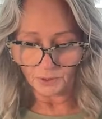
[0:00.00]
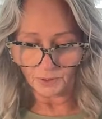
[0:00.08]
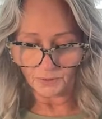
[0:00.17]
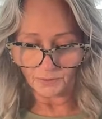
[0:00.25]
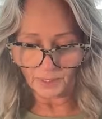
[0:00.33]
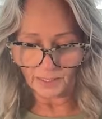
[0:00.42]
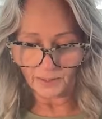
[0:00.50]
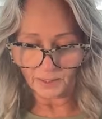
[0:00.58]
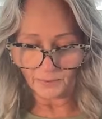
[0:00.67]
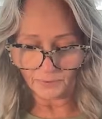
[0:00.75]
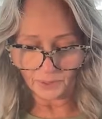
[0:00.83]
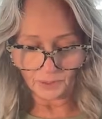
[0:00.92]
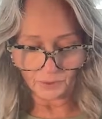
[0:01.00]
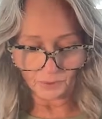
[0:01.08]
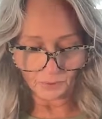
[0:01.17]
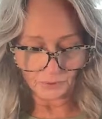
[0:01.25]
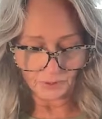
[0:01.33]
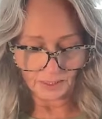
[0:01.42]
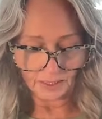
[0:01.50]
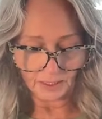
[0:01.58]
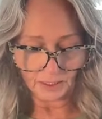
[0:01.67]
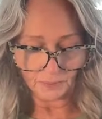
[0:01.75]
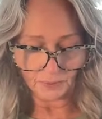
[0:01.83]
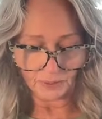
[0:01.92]
Only be sure that
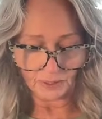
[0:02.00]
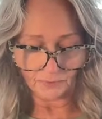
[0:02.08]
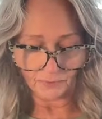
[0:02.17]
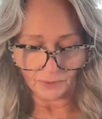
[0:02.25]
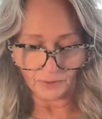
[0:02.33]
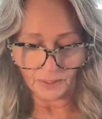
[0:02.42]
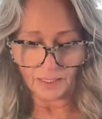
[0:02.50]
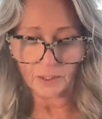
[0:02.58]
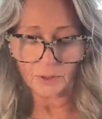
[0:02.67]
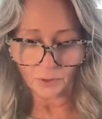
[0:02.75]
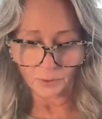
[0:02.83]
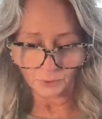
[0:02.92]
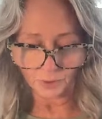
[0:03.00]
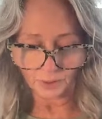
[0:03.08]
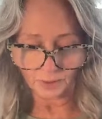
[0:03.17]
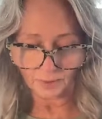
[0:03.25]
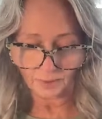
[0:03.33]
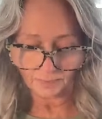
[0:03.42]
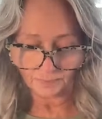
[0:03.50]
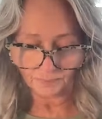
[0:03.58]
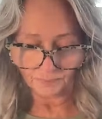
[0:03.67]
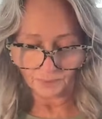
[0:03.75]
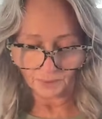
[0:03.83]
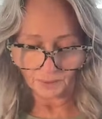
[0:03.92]
nothing you see is specifically
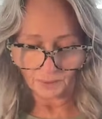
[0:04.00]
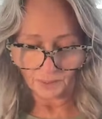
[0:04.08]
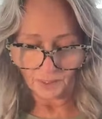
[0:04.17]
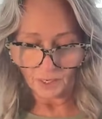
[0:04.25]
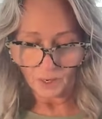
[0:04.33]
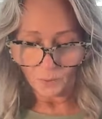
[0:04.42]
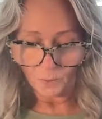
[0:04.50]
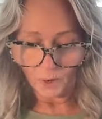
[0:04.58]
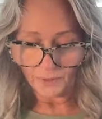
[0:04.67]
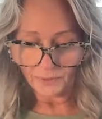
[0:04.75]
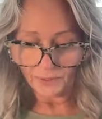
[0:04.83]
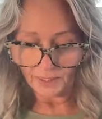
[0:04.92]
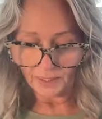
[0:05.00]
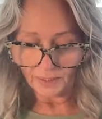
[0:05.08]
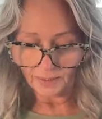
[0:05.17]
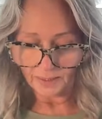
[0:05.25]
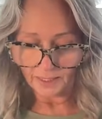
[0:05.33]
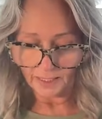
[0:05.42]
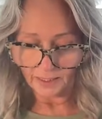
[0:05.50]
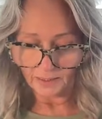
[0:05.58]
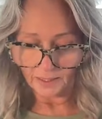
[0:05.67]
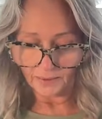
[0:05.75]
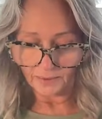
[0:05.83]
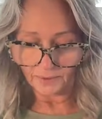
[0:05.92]
excluded. One thing
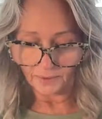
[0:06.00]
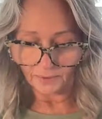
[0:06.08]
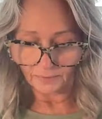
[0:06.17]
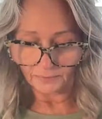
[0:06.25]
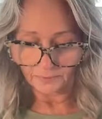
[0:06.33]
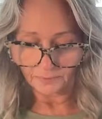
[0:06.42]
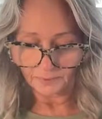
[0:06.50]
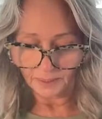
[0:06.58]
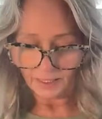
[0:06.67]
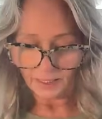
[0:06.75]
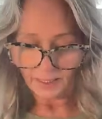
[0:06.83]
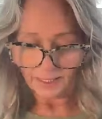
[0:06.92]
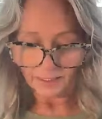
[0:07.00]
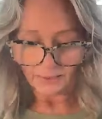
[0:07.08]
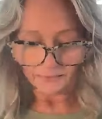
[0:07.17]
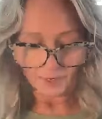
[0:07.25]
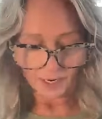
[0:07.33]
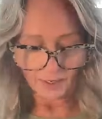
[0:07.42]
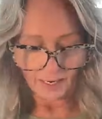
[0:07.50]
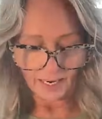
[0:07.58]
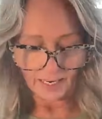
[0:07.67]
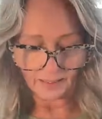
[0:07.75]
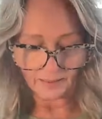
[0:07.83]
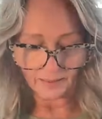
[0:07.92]
is like another, as
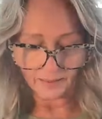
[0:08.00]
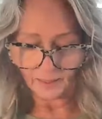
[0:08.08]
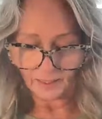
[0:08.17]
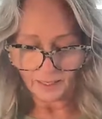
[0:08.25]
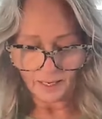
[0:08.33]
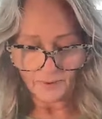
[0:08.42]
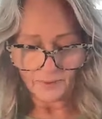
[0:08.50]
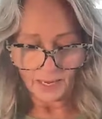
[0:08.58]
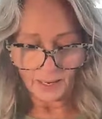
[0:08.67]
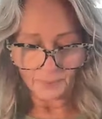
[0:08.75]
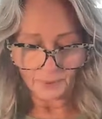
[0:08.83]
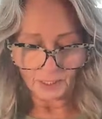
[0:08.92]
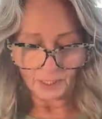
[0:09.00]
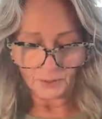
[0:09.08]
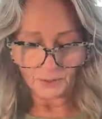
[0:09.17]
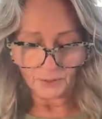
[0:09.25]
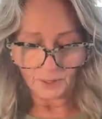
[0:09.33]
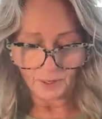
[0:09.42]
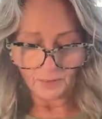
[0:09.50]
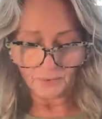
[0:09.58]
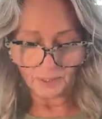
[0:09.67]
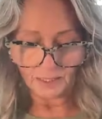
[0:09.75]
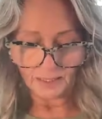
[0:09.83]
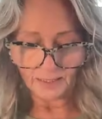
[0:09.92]
far as the application
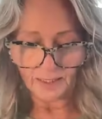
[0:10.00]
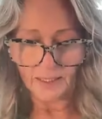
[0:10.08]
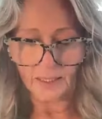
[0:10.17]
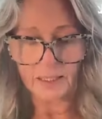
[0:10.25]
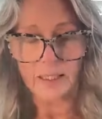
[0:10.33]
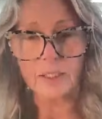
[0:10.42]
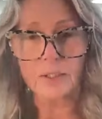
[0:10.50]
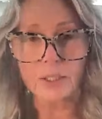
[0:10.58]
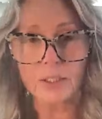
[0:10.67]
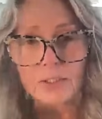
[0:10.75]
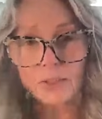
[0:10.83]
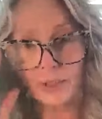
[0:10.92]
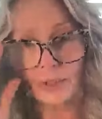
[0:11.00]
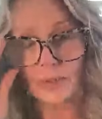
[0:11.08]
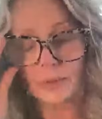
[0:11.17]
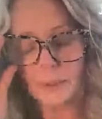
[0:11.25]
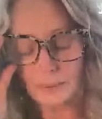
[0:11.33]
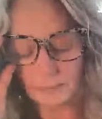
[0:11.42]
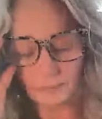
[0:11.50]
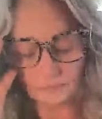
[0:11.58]
of the idea is concerned.